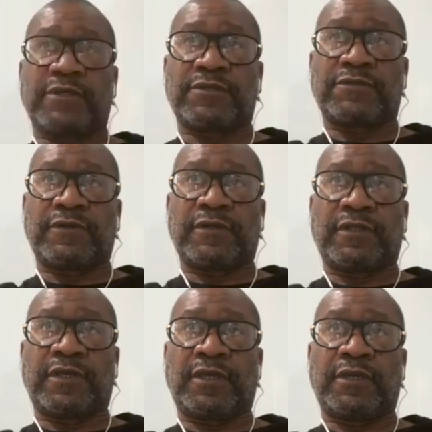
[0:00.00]
It's
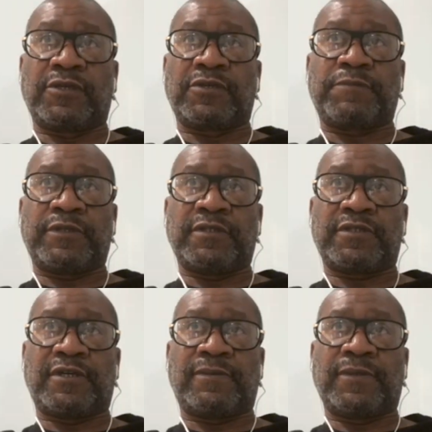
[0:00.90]
really, please
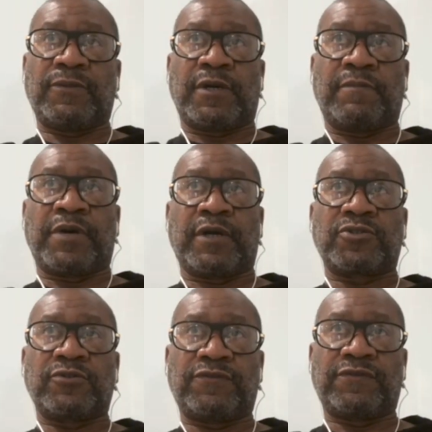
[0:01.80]
tell me what
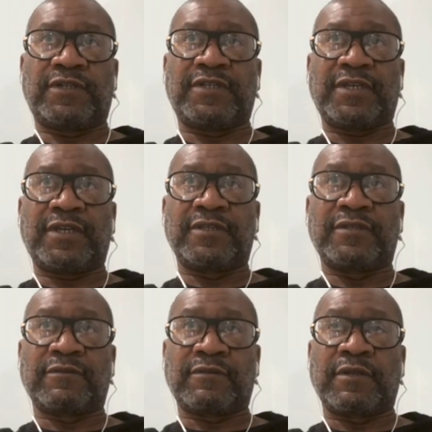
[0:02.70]
box you fit
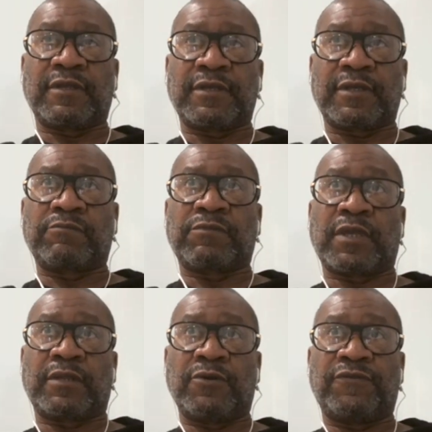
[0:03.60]
in.
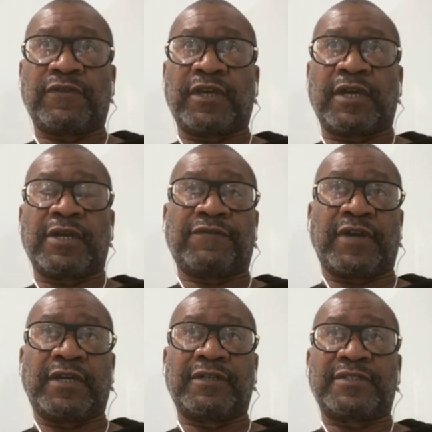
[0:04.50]
And hopefully
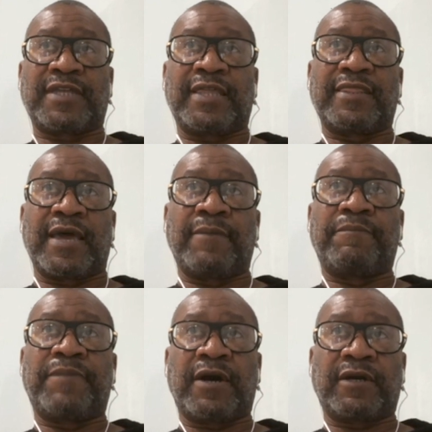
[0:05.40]
if I understand
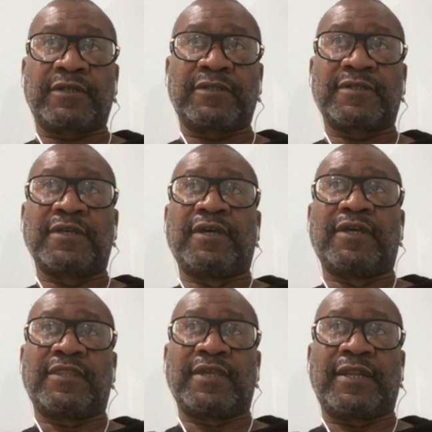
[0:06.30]
that box,
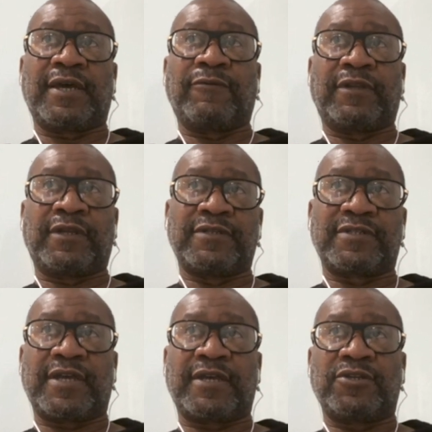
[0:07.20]
then I will
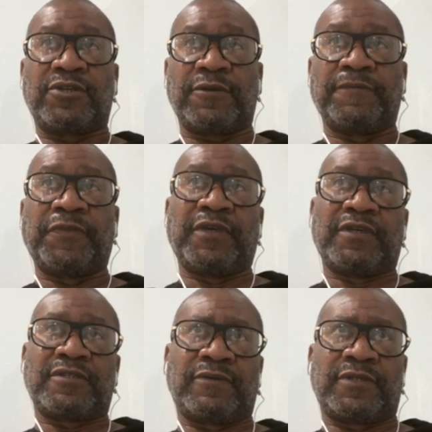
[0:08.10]
understand you.
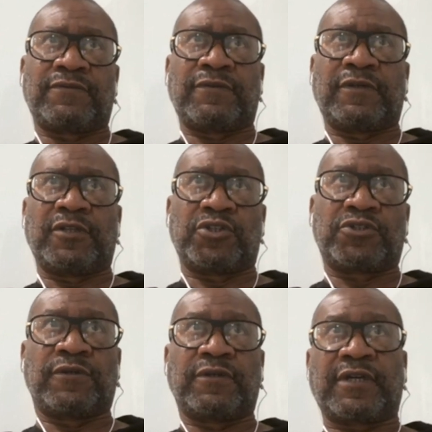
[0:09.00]
So it's really a
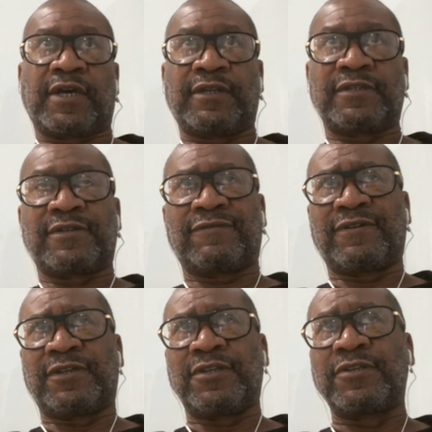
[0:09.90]
shortcut. It's not
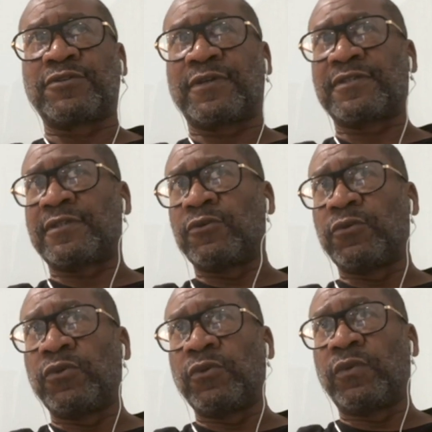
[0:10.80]
really an interest in
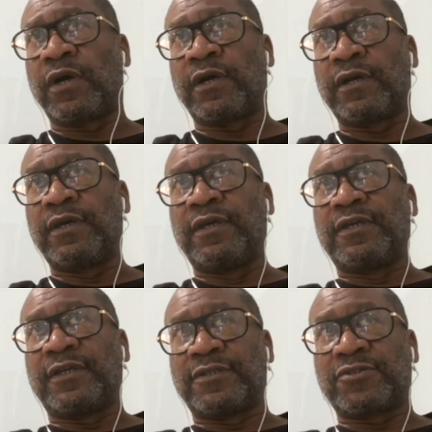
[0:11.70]
who you are.
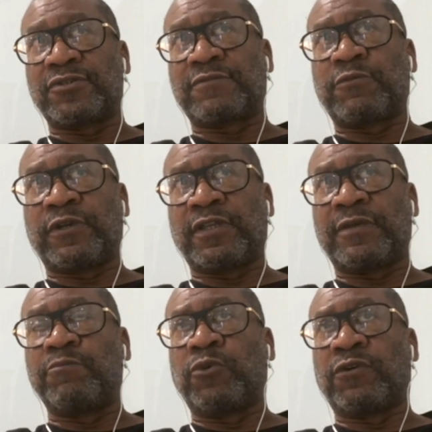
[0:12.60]
It's just
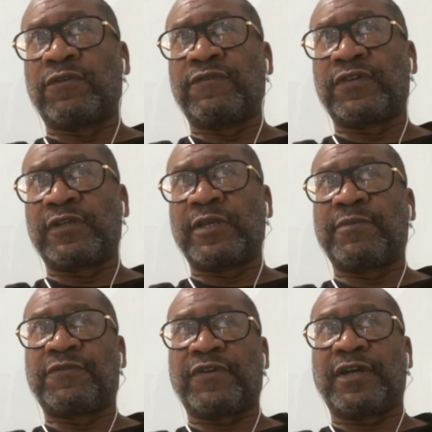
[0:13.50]
really more of a,
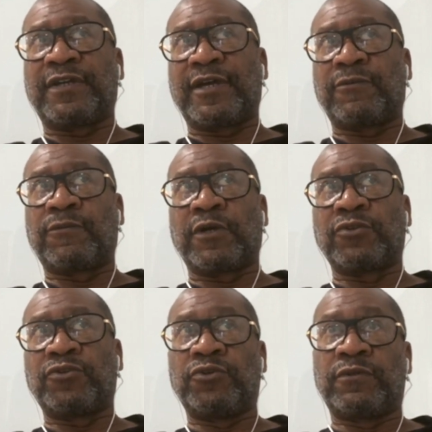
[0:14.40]
let me find out
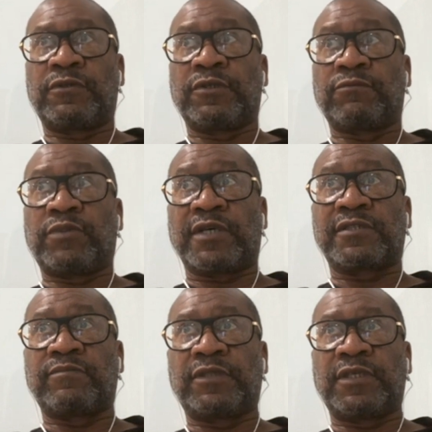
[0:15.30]
what you can
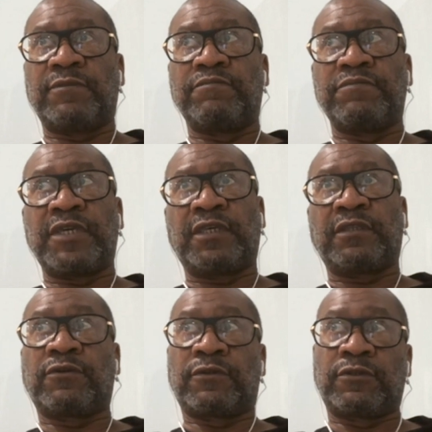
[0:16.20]
possibly
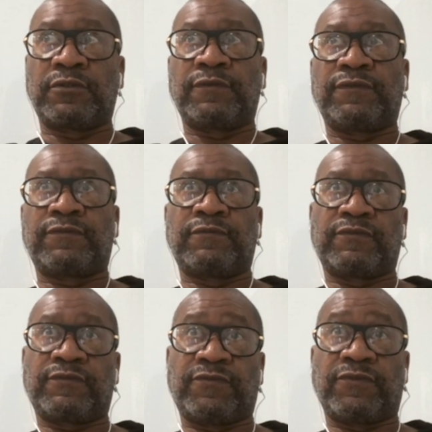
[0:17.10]
mean or do
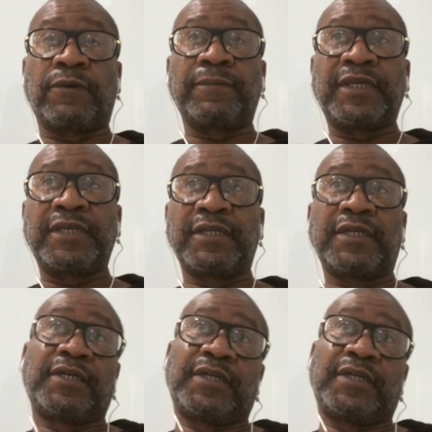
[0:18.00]
for me.